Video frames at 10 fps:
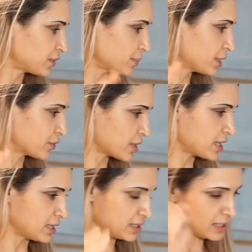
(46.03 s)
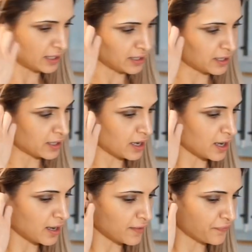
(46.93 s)
some ingredients here
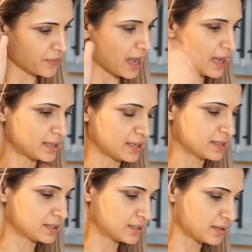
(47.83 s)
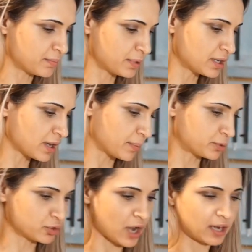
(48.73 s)
that is a bit
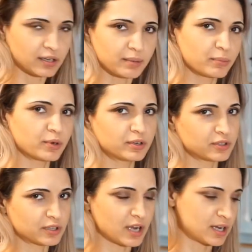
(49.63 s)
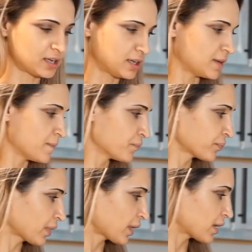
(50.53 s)
abstract, and I'm gonna just kind of
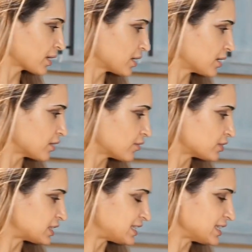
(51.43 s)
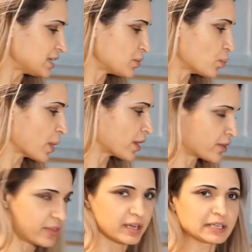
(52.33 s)
see where
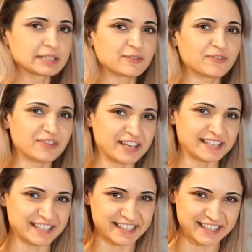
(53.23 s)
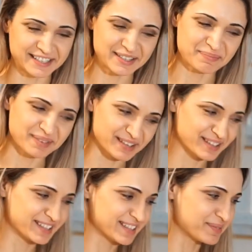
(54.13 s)
things fit in the bigger
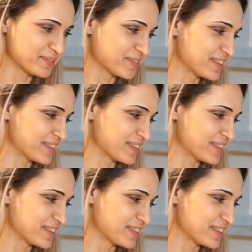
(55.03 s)
scheme of